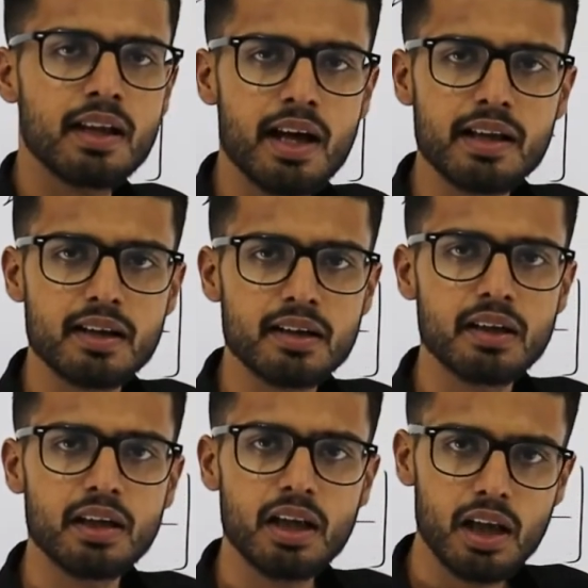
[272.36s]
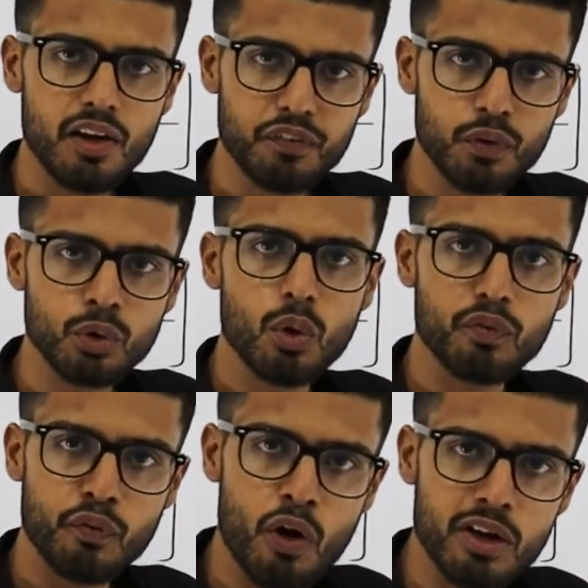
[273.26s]
the error if you know
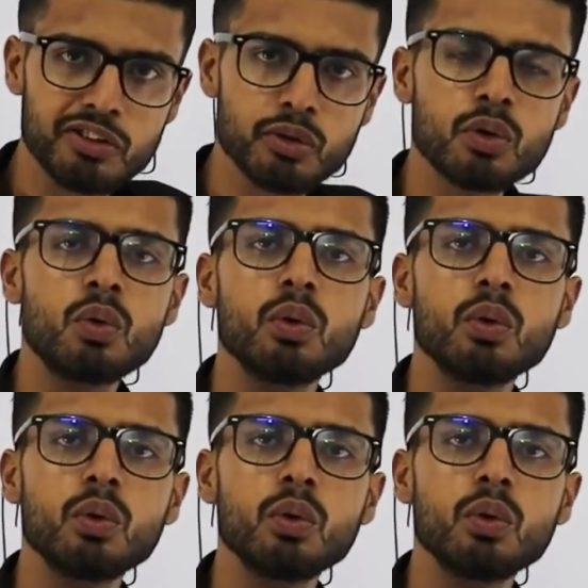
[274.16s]
for sure